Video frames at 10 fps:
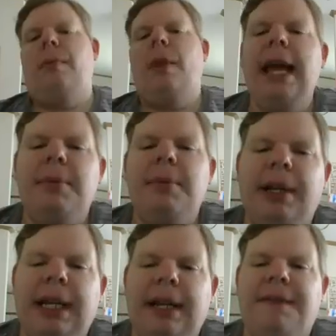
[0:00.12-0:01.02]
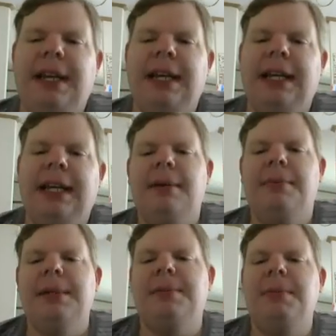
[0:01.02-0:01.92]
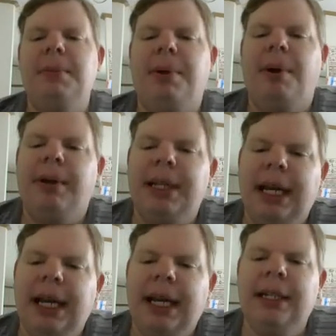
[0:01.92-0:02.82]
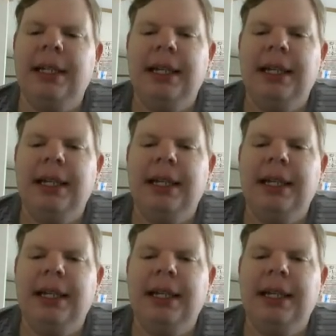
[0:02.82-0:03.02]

Hey, Pokedad fan club, it's me, Pokedad,